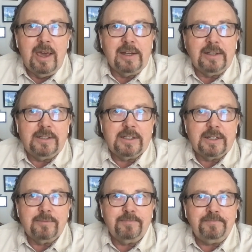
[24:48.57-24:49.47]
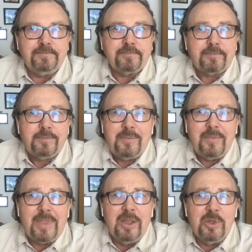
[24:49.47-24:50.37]
And
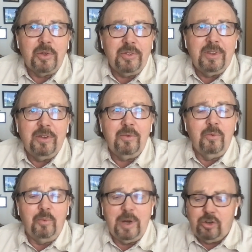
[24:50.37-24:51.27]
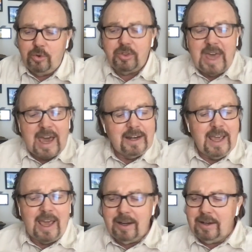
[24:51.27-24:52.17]
so we do
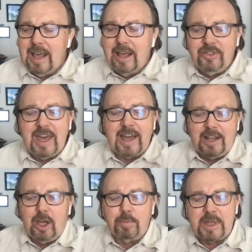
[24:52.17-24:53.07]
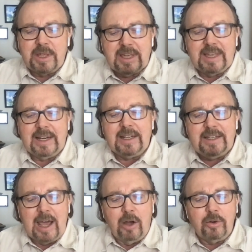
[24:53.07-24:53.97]
that, and that helps us get
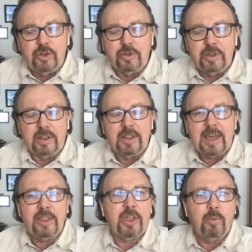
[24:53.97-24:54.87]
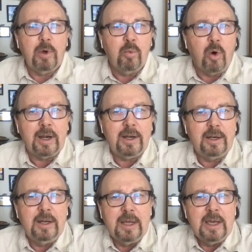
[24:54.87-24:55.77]
it down to the length that we want